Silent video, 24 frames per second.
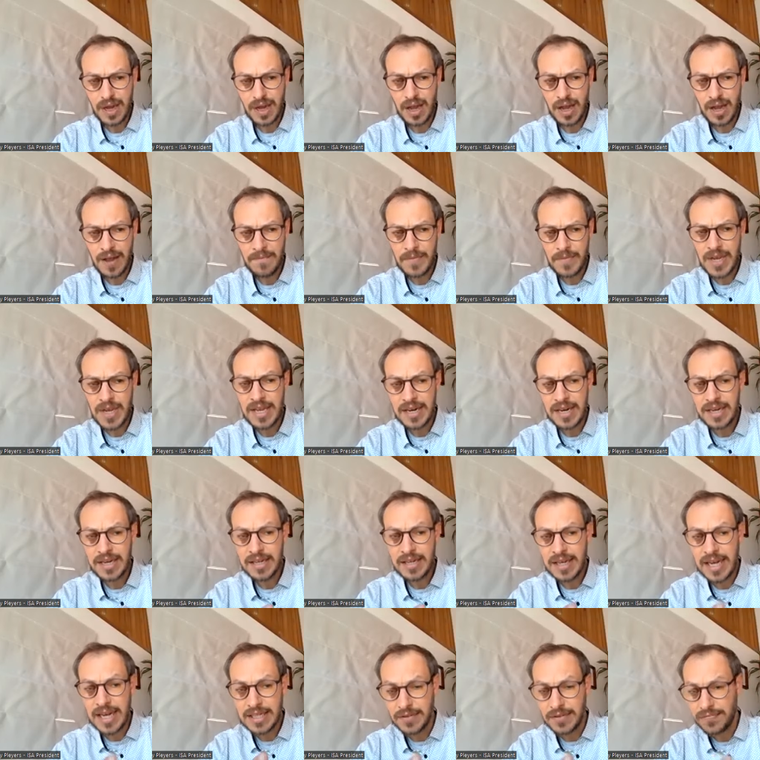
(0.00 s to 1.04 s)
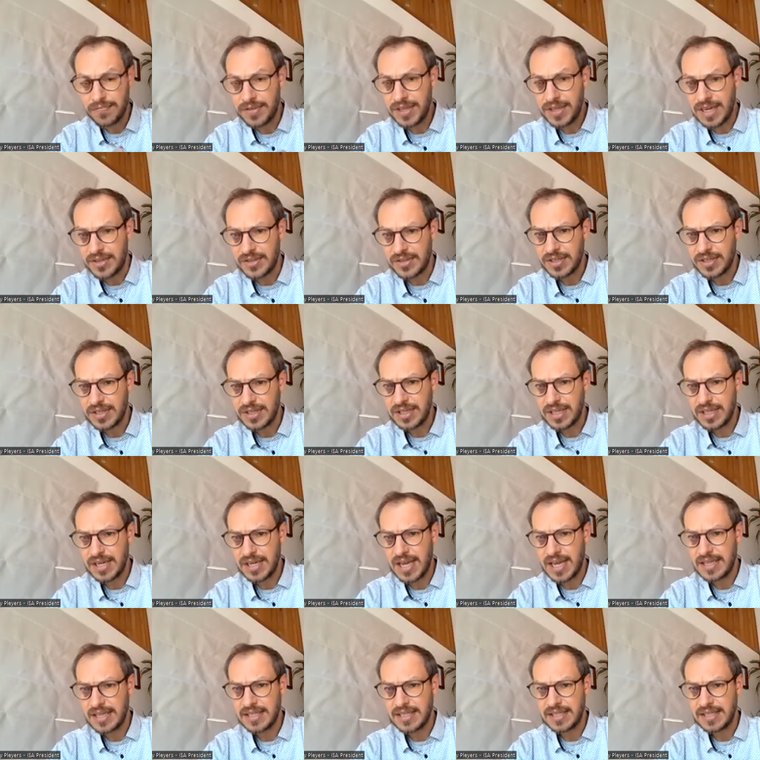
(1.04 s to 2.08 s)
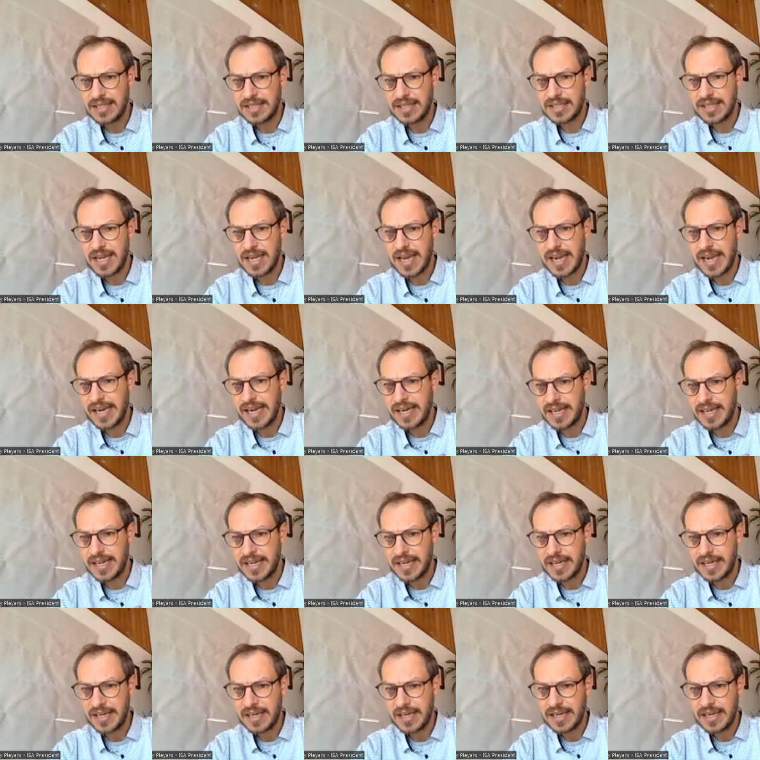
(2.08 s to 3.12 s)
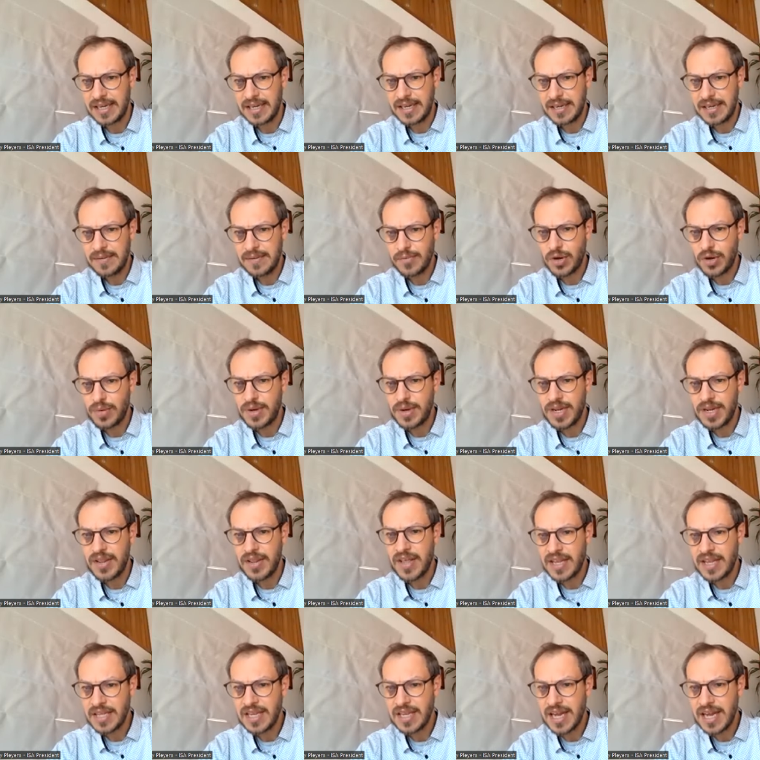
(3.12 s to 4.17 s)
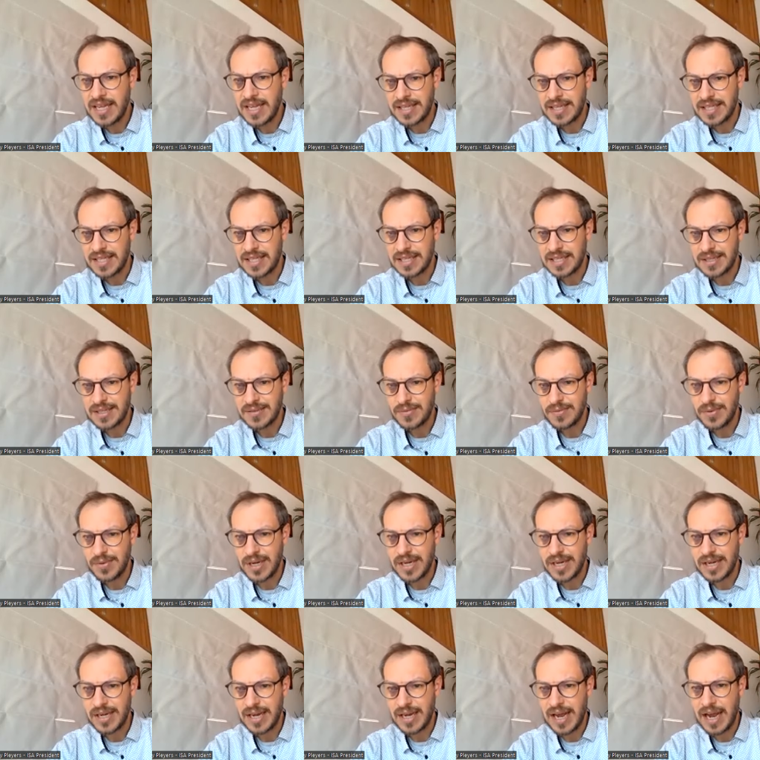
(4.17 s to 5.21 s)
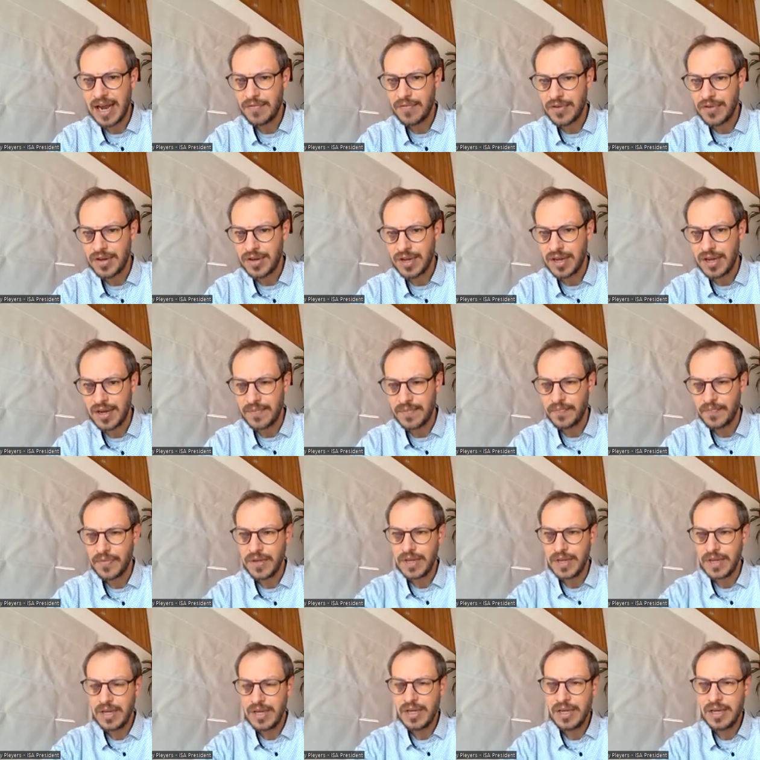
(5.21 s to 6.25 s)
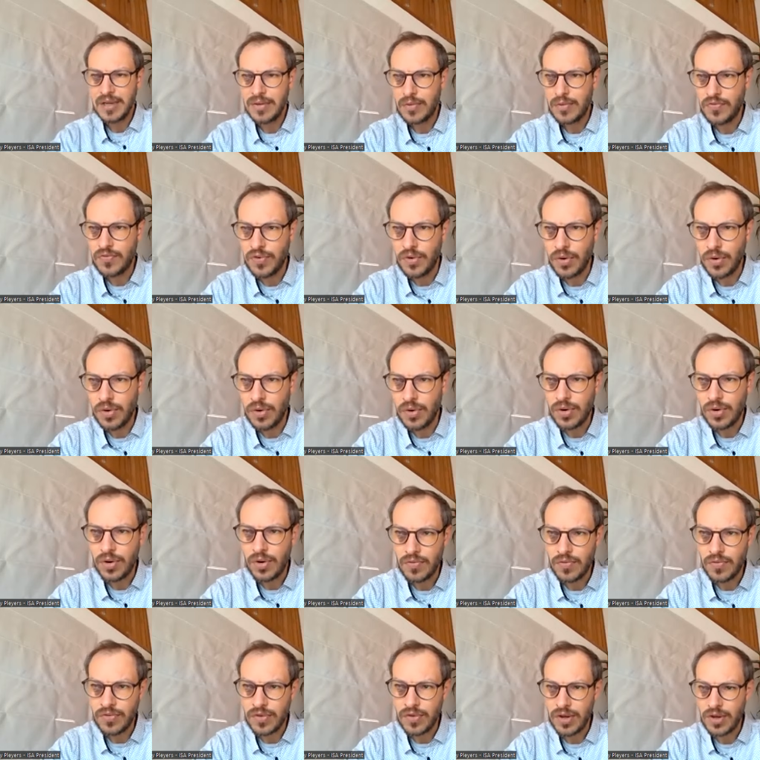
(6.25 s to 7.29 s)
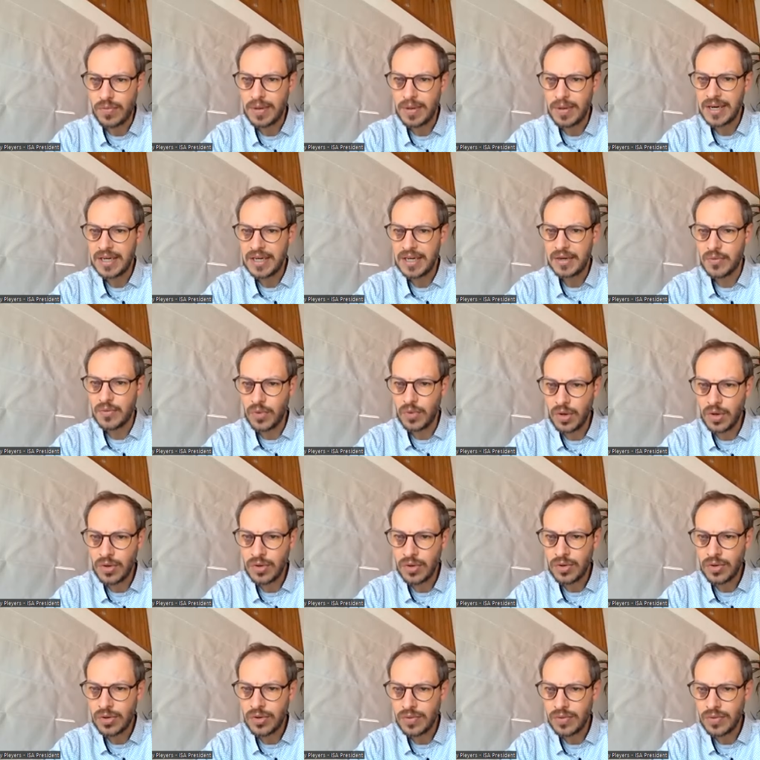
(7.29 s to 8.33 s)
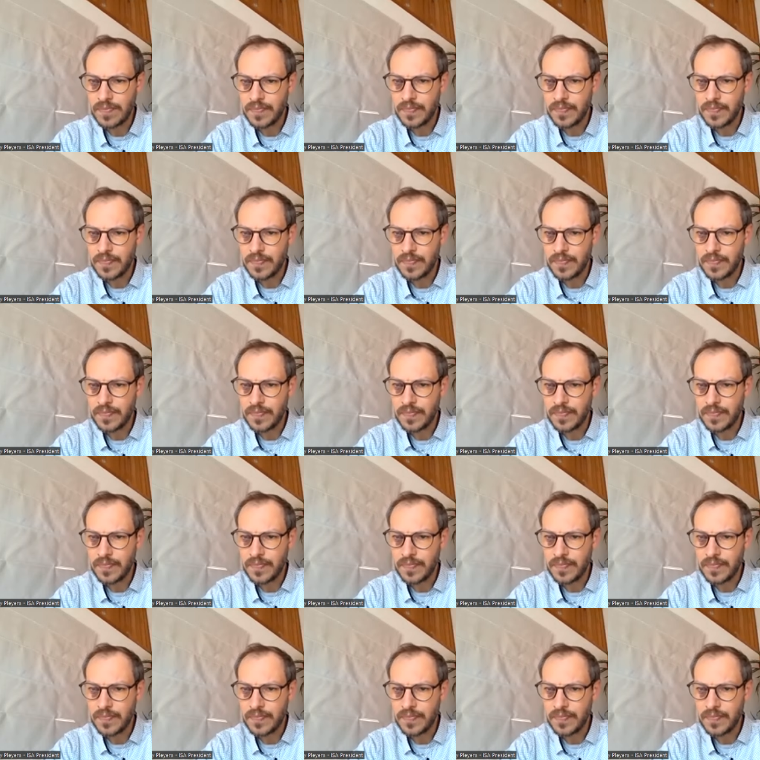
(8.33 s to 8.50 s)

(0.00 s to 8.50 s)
um, and as a field, it had this heyday, probably in the nineteen nineties, where after the the fall of the Berlin Wall,